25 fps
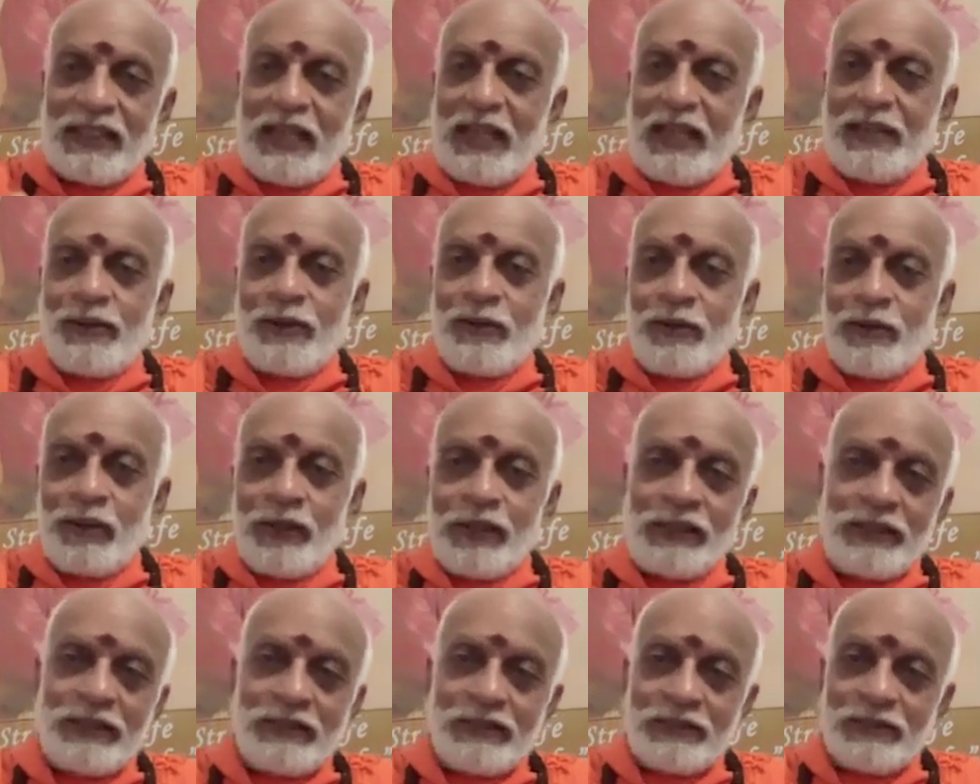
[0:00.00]
I don't
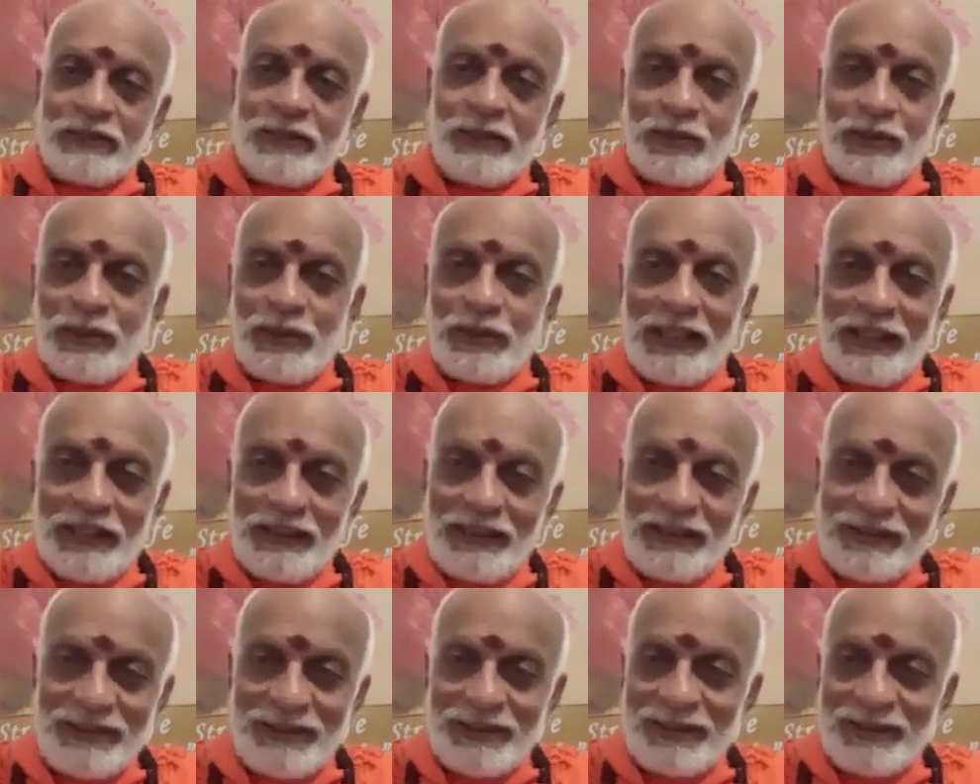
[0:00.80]
want it, go to
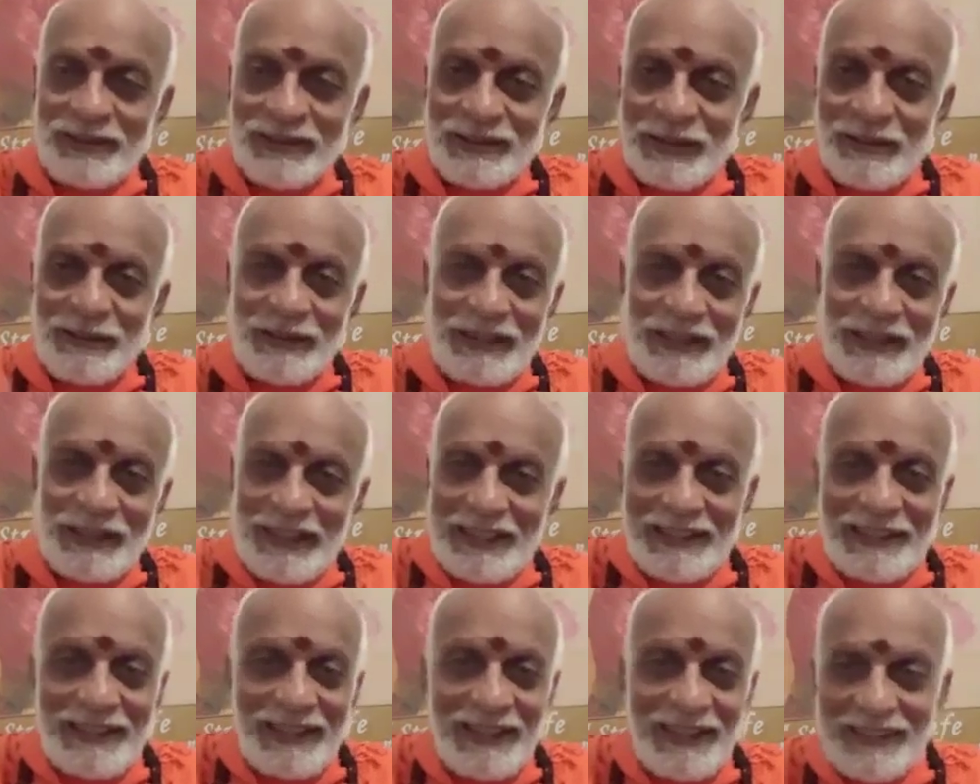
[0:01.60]
hell, something
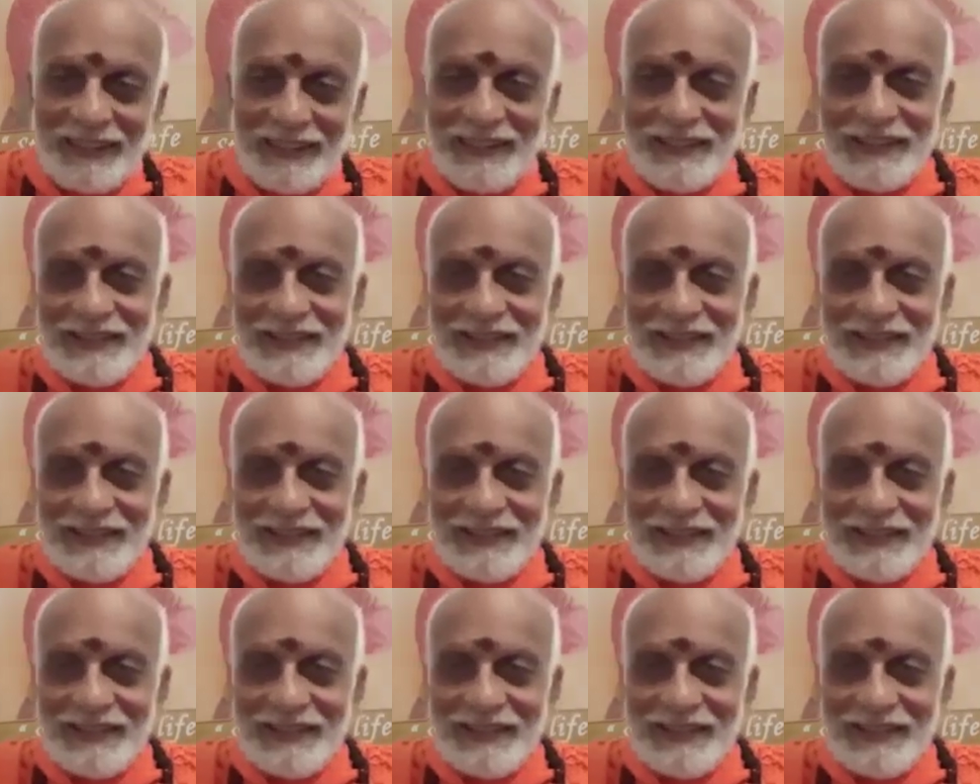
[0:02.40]
like that.